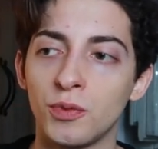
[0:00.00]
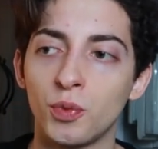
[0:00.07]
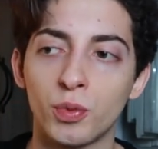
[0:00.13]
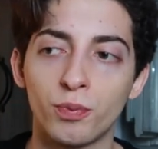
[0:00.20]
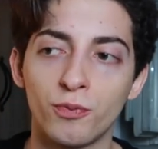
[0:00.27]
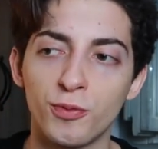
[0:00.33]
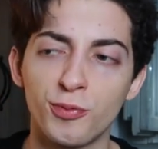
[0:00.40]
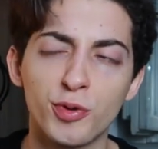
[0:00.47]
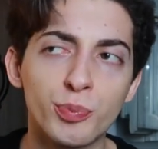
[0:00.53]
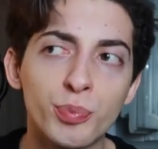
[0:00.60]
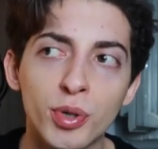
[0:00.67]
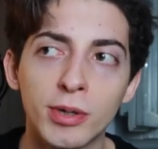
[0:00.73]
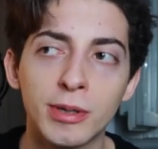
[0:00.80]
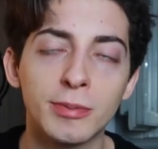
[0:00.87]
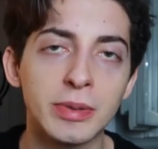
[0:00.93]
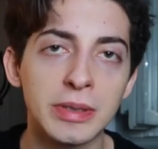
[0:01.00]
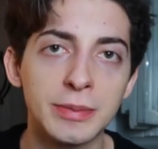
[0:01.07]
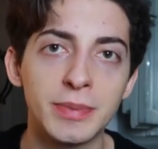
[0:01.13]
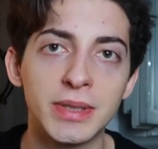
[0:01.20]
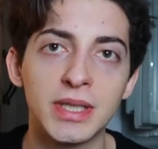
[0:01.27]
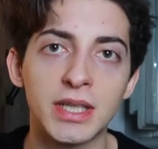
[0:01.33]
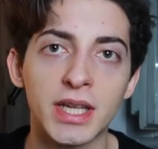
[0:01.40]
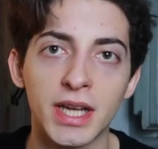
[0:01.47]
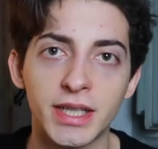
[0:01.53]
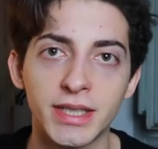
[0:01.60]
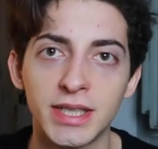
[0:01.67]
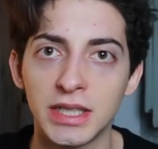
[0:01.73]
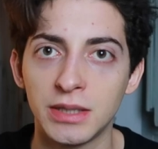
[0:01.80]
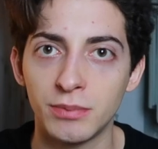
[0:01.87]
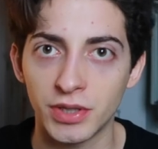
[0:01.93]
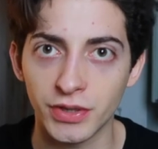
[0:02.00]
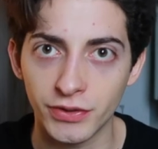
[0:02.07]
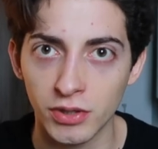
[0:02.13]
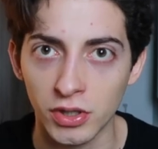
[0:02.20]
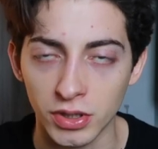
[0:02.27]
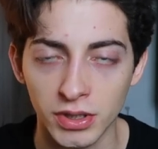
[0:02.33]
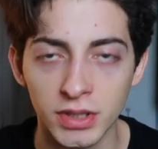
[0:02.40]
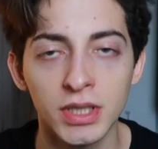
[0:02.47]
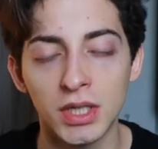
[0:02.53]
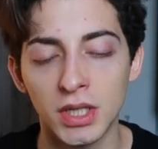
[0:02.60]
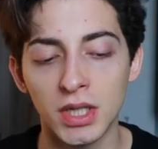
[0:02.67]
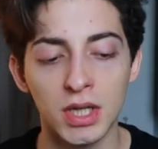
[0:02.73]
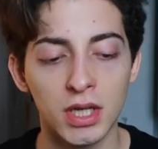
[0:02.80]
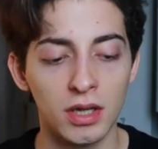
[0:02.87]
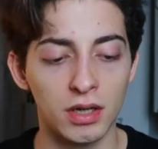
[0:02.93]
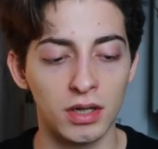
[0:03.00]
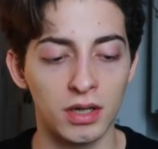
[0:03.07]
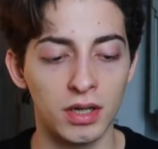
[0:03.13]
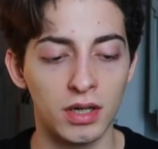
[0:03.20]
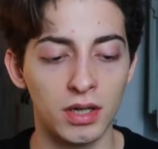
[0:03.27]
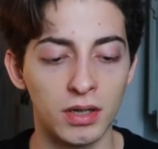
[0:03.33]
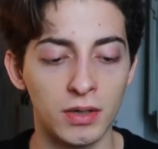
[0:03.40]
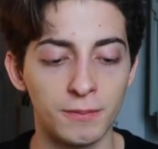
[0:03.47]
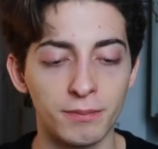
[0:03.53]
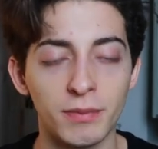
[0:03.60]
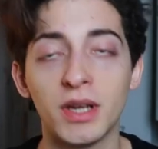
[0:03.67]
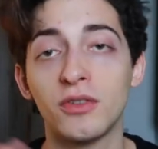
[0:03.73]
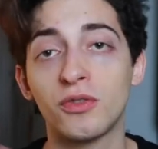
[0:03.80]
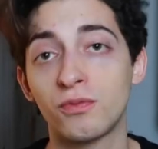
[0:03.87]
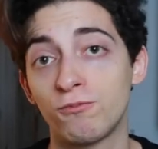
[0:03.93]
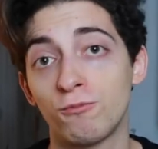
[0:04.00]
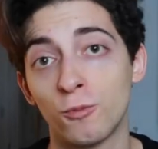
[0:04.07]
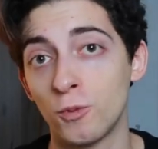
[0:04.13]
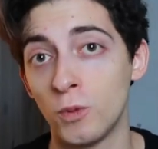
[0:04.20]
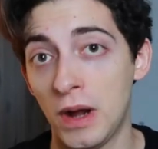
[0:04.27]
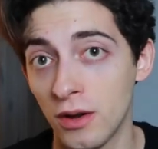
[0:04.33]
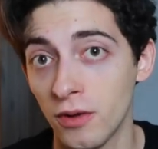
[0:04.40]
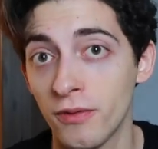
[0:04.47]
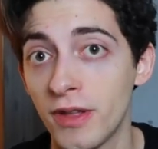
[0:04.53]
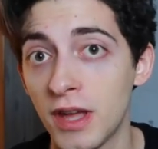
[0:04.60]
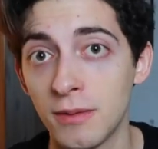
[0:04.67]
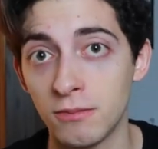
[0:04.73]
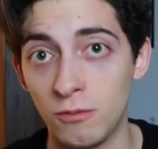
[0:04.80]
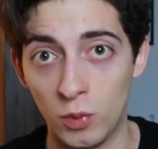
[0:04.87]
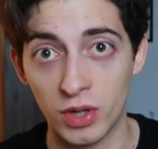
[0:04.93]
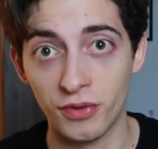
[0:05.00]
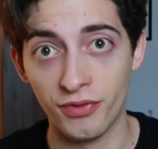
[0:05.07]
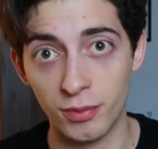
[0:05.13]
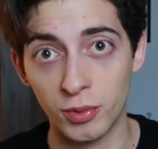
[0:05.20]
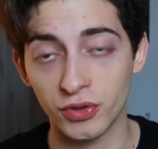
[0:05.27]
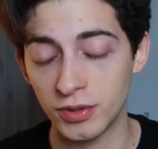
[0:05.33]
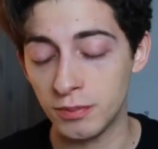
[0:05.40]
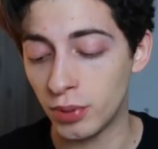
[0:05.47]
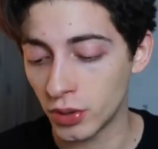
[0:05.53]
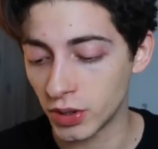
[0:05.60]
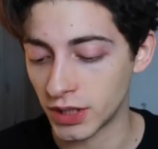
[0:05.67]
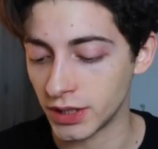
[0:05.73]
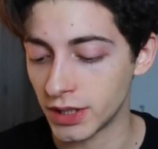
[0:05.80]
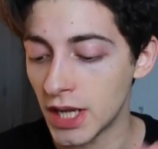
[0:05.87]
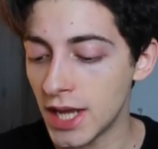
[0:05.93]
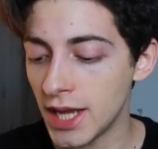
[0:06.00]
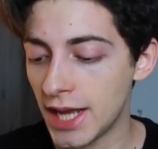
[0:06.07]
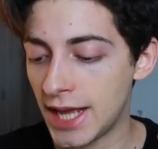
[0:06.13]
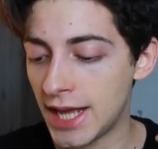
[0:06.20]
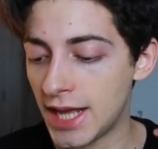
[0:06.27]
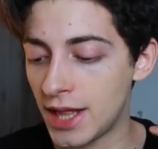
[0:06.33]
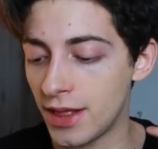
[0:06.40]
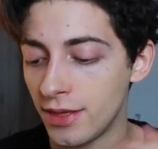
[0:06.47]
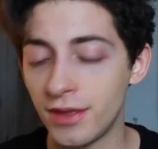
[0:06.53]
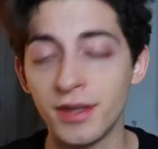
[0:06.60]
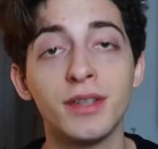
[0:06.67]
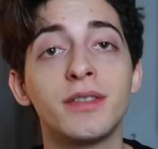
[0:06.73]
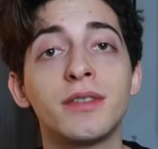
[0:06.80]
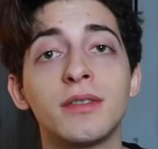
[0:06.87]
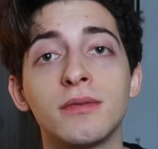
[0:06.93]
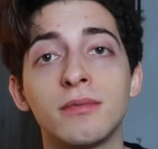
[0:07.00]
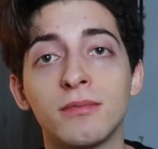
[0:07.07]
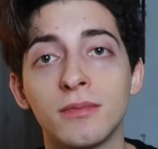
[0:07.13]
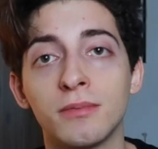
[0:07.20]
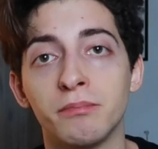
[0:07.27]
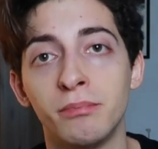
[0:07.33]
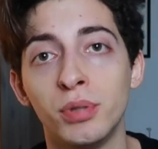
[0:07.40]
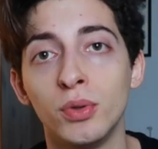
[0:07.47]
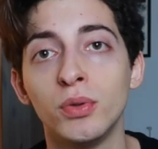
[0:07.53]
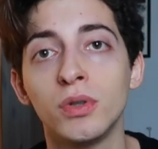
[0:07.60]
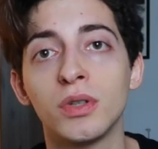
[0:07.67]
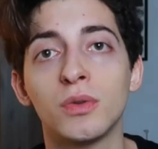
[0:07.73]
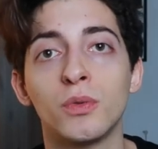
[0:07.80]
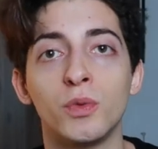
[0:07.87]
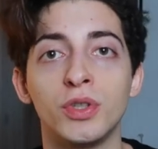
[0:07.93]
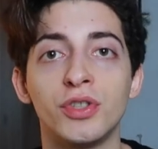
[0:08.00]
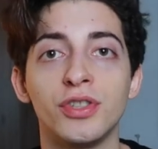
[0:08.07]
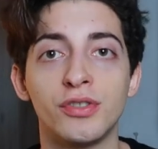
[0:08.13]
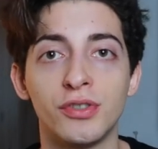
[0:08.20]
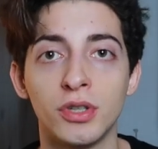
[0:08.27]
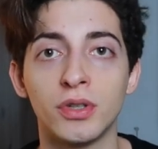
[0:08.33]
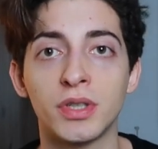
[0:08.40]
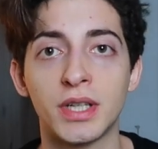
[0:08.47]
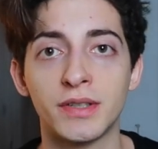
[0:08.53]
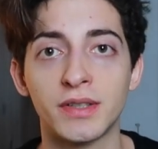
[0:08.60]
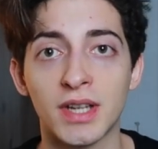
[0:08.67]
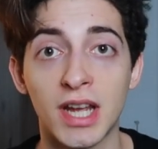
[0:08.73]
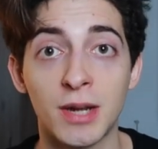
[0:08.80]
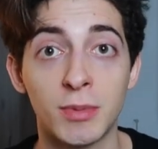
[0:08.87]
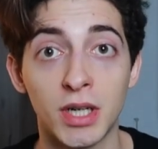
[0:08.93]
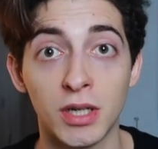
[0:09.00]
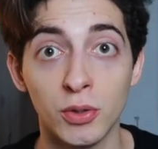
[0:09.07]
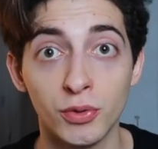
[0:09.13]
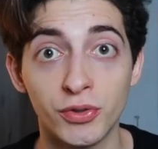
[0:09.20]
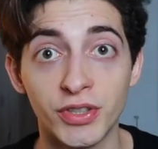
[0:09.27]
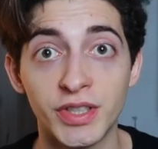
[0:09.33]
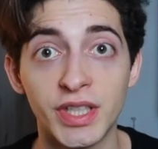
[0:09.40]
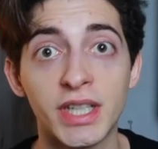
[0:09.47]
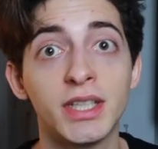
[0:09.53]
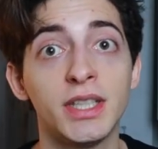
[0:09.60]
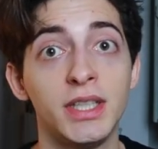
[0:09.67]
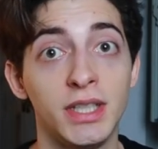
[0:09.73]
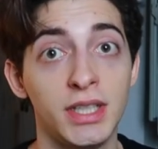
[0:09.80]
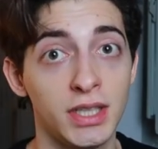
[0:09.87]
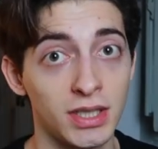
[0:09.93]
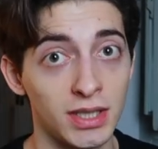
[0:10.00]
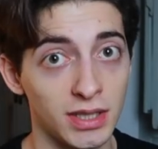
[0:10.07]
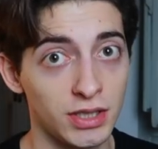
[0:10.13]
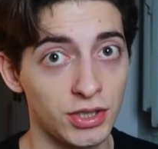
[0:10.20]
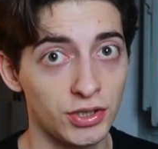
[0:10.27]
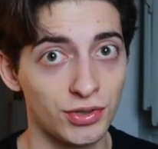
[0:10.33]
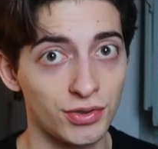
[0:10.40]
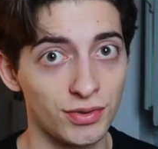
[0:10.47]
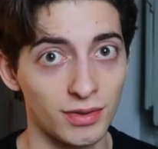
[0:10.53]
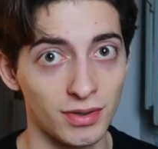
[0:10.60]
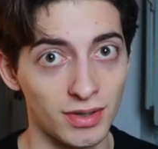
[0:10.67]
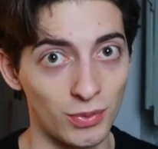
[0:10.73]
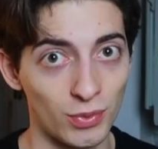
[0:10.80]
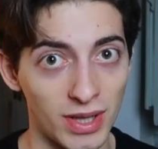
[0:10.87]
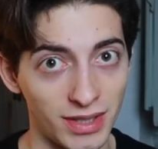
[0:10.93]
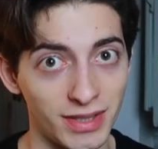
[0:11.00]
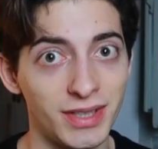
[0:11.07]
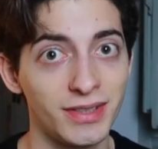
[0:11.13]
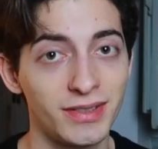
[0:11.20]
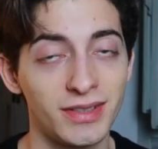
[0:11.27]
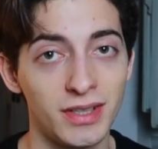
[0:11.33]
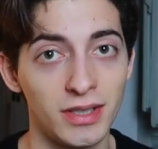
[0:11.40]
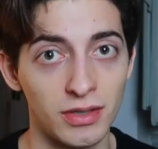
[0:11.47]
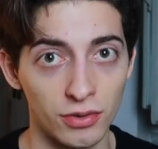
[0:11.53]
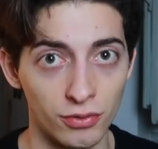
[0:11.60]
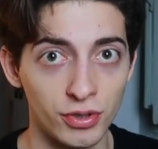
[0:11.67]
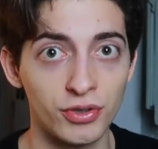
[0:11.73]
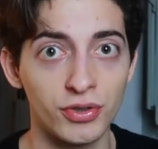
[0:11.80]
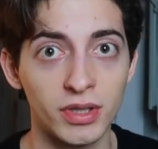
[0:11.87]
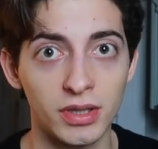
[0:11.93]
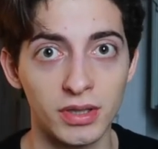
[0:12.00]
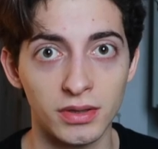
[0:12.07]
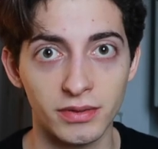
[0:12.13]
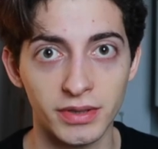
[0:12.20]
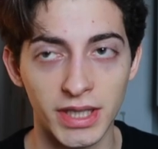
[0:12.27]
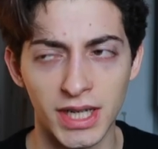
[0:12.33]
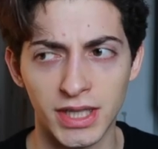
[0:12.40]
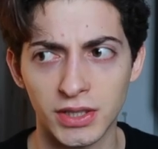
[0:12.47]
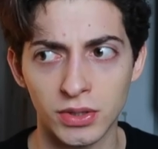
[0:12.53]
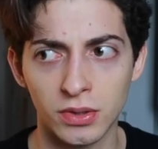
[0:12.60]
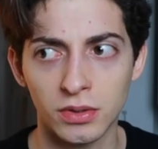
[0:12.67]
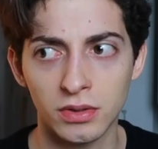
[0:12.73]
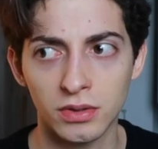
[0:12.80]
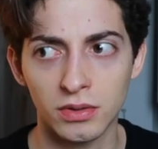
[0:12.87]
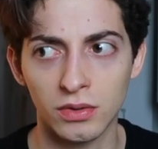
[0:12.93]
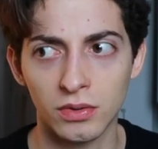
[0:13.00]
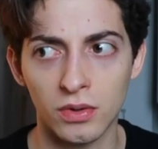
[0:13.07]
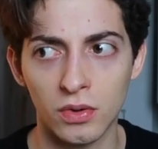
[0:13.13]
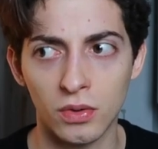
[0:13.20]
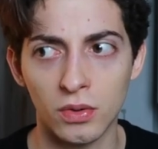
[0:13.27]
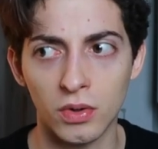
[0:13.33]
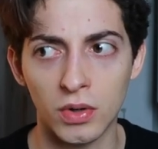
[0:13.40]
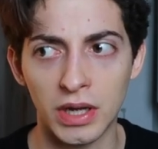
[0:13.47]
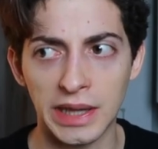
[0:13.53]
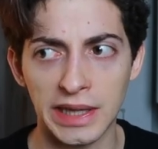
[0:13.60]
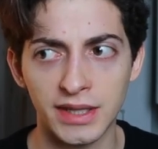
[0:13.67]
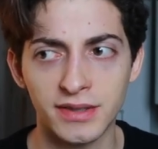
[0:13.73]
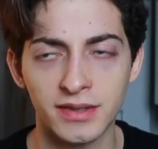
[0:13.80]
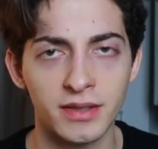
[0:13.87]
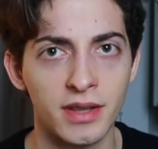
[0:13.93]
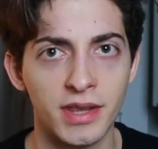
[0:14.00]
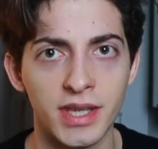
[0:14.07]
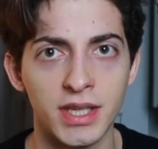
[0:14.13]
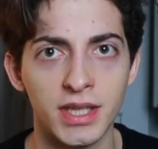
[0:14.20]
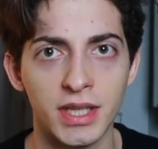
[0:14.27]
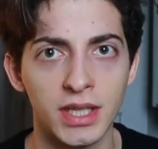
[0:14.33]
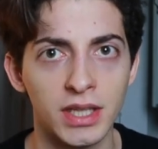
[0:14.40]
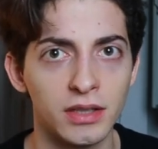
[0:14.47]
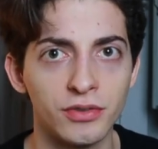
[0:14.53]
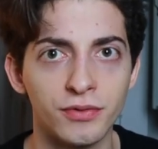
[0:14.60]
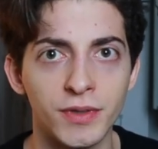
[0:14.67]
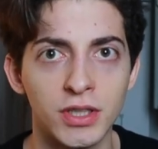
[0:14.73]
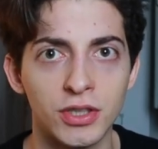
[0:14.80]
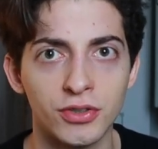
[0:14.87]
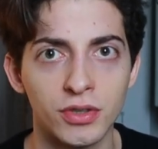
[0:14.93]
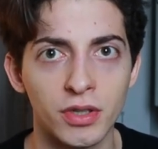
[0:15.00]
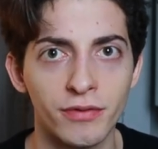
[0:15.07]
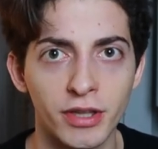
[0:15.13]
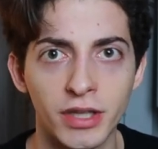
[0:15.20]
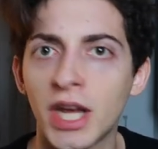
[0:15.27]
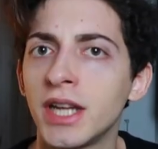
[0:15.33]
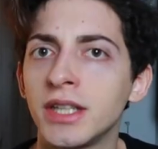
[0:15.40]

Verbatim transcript: it, it, would probably be Cartier-Bresson, uh, but it's one of them, one of the most important. And this book, which is known as Camera Lucida in English, well, it is the original title, or at least the English version of the